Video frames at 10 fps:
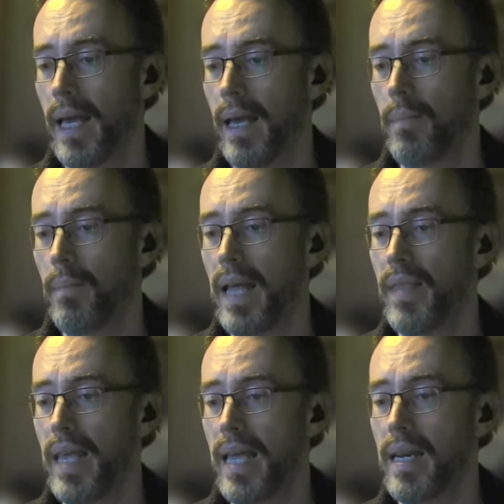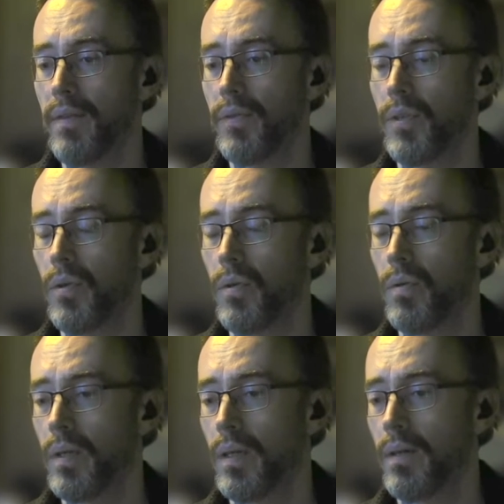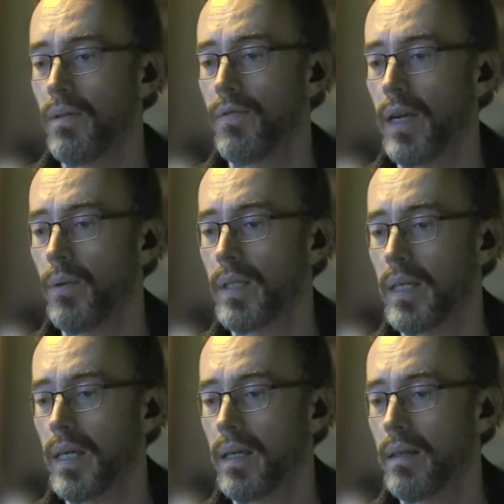And then if you follow us on